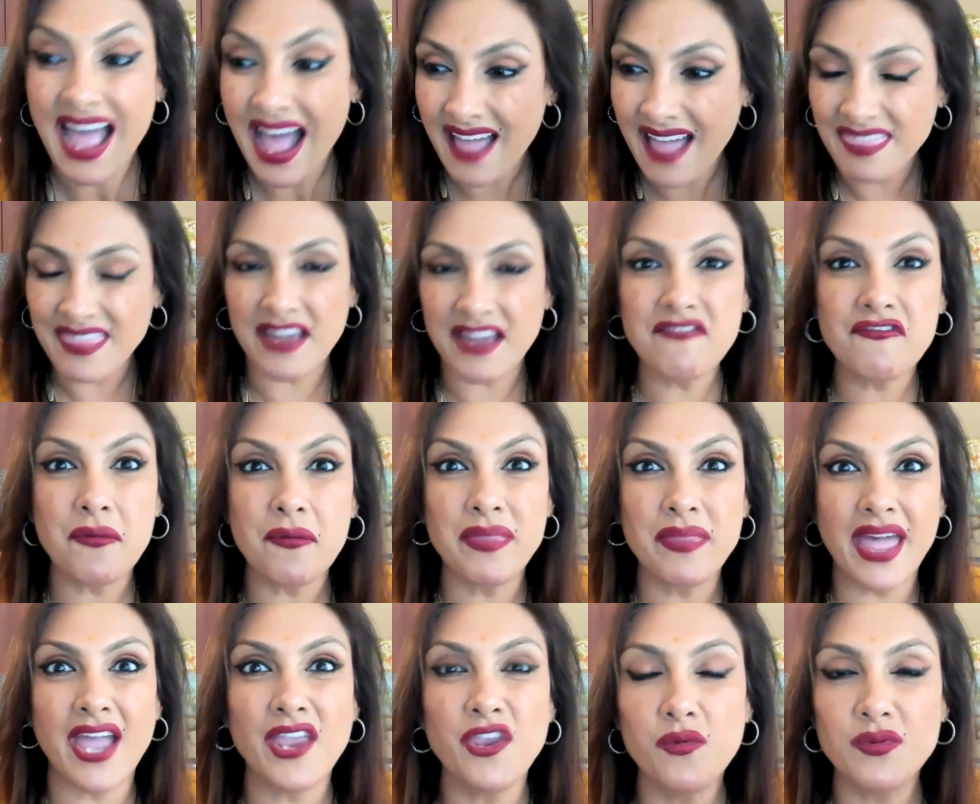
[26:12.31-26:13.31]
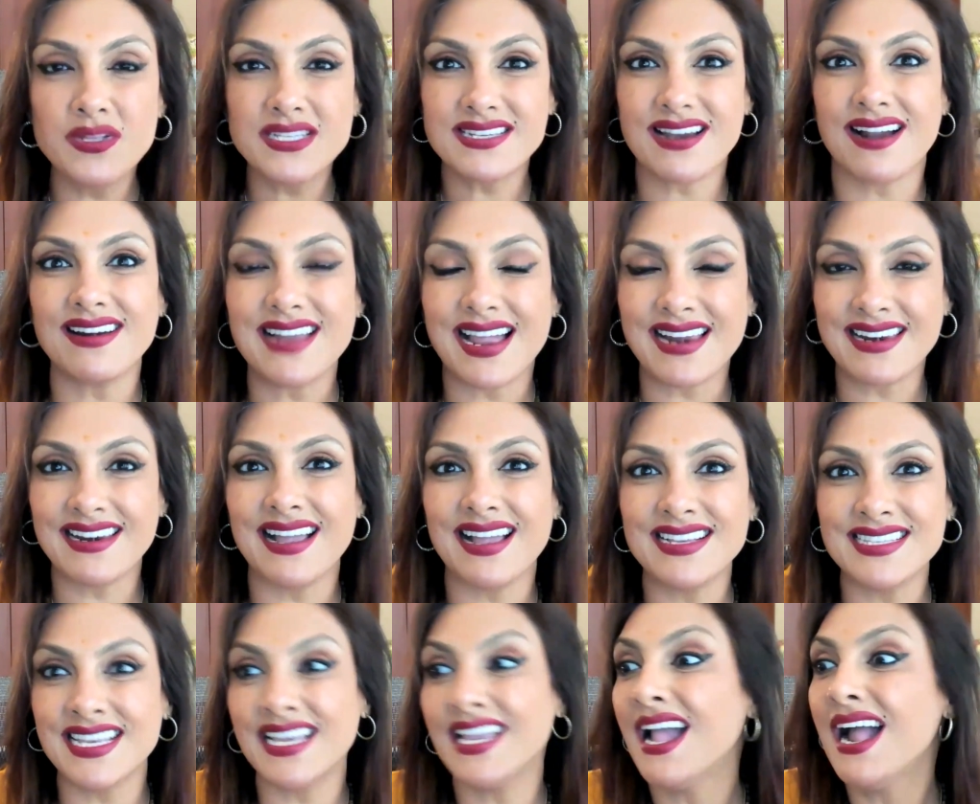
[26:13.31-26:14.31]
And then from there, you will start
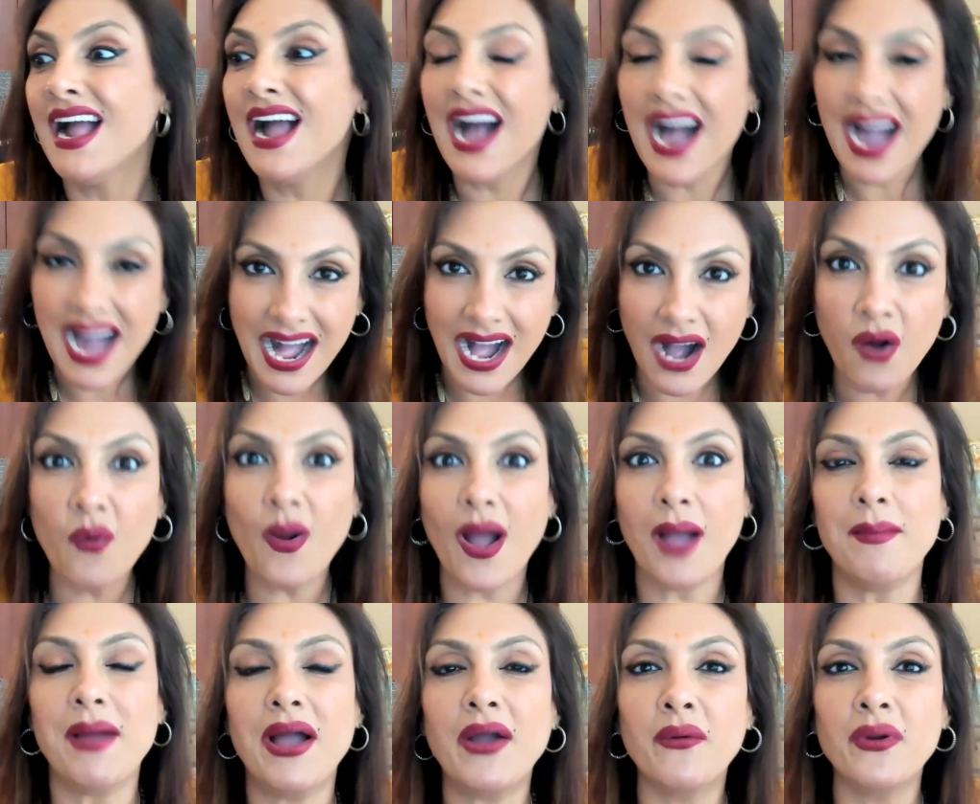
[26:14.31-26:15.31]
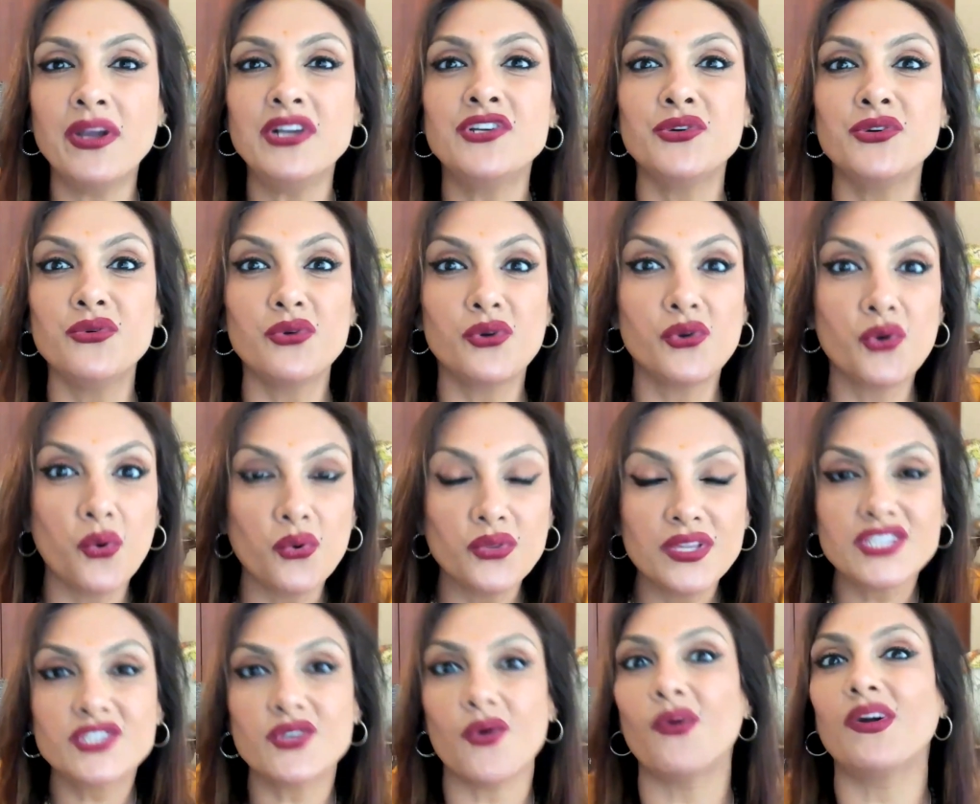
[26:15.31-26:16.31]
analyzing, how am I going to grow
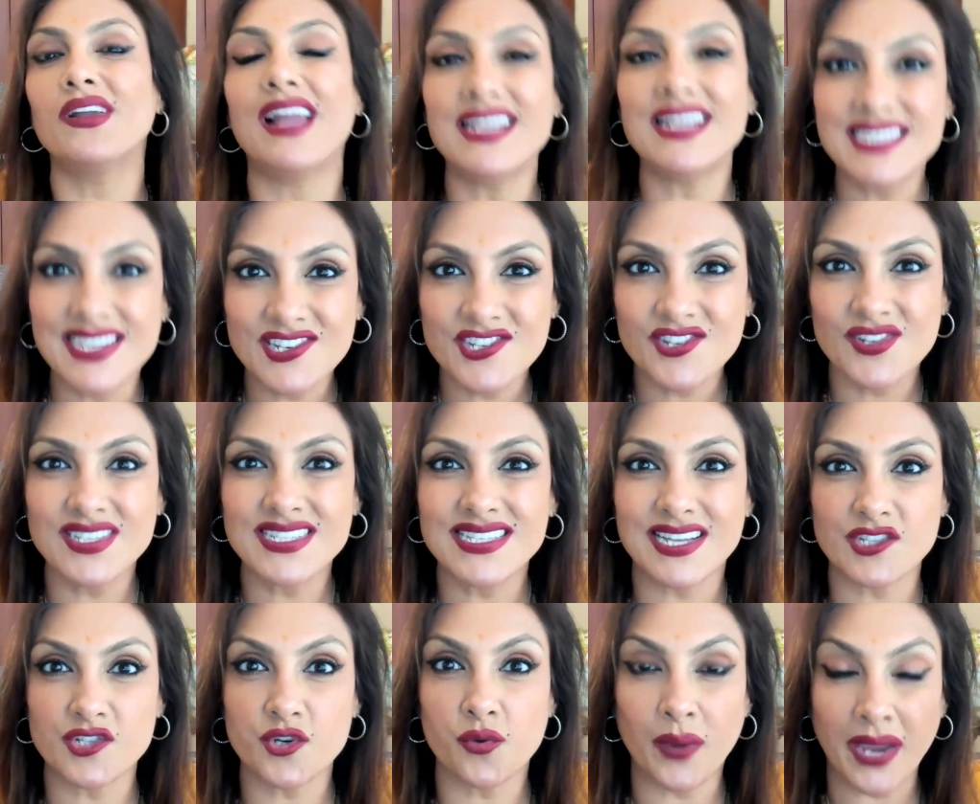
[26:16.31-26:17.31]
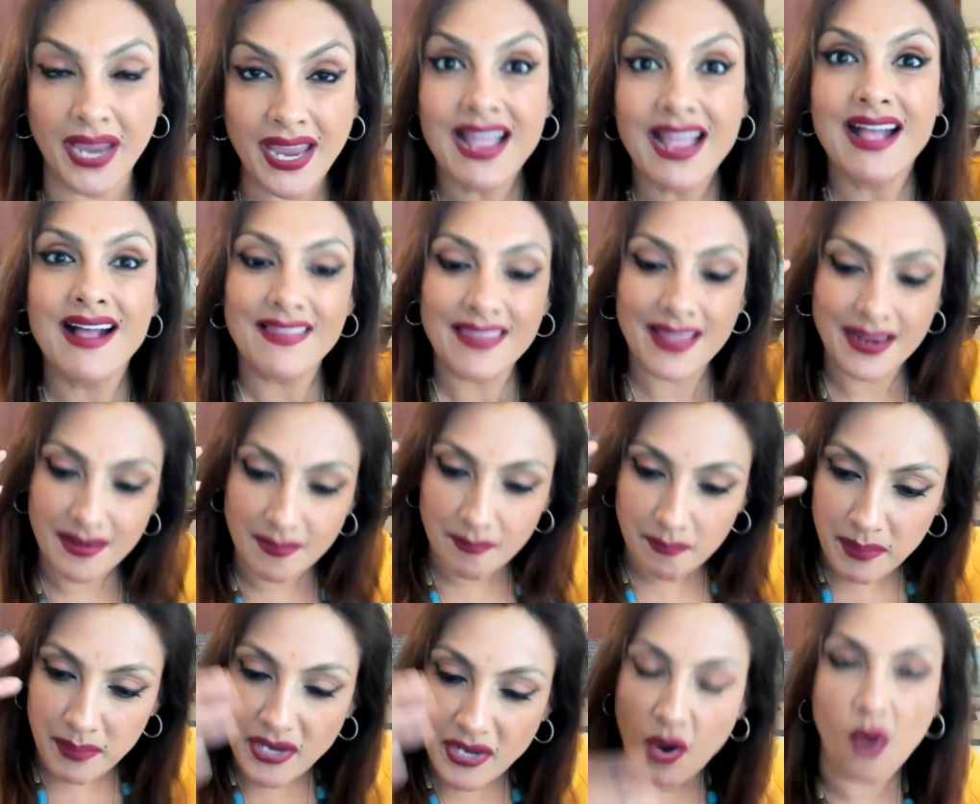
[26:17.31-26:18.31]
this organization in such a way
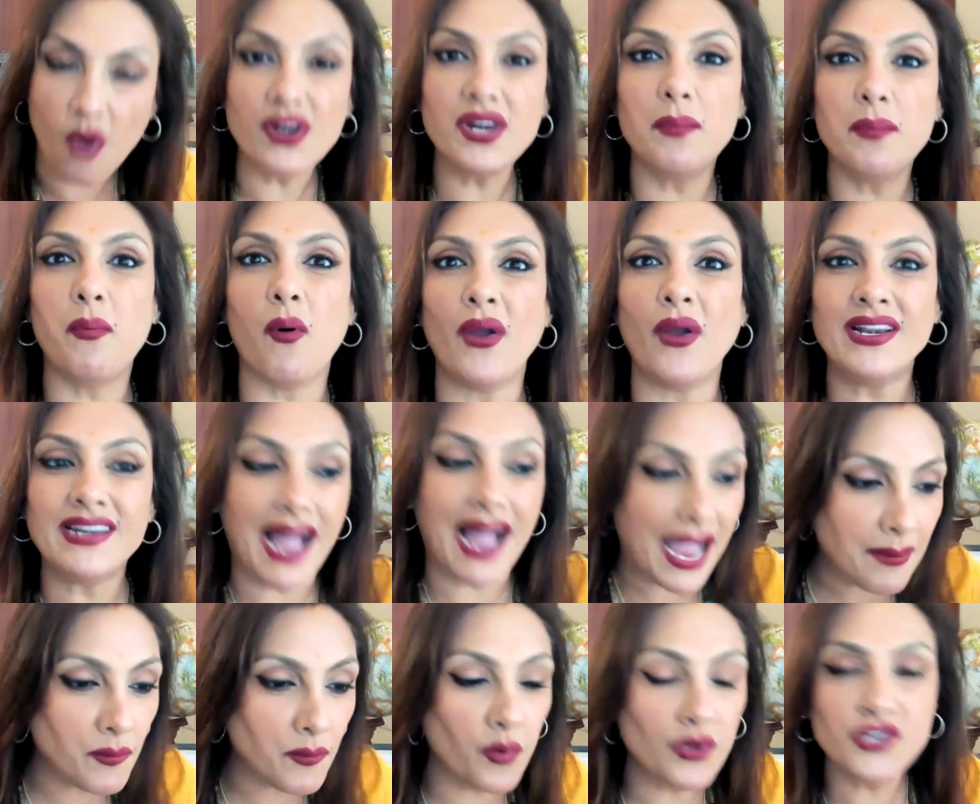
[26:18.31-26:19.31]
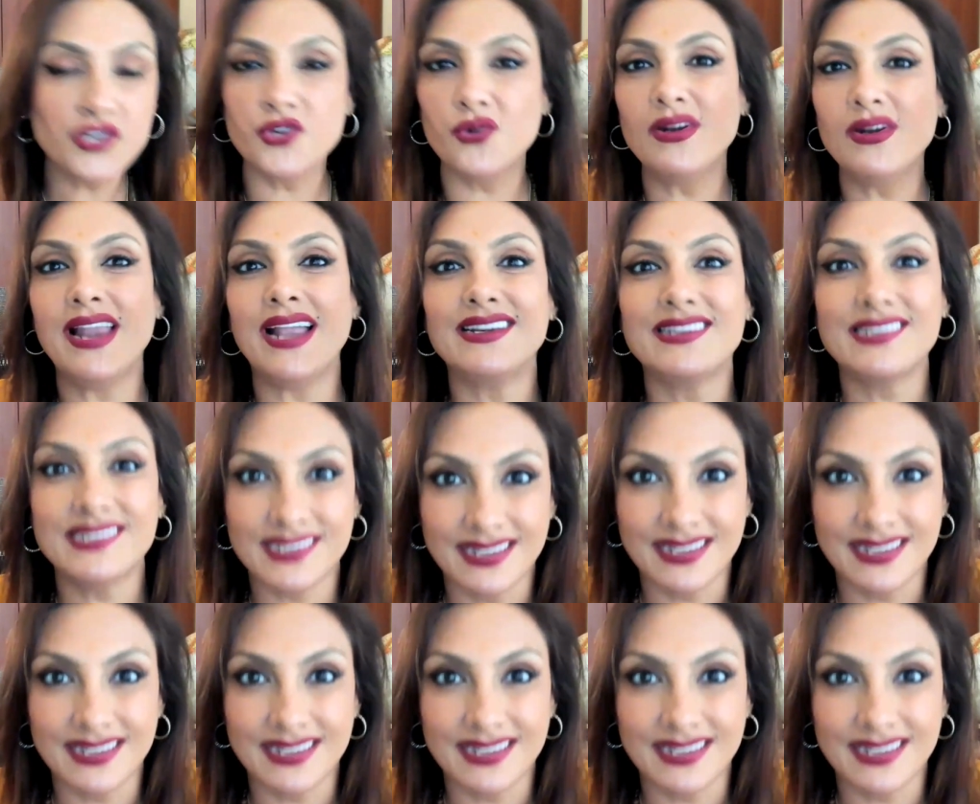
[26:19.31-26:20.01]
that beyond a point, I'm going to let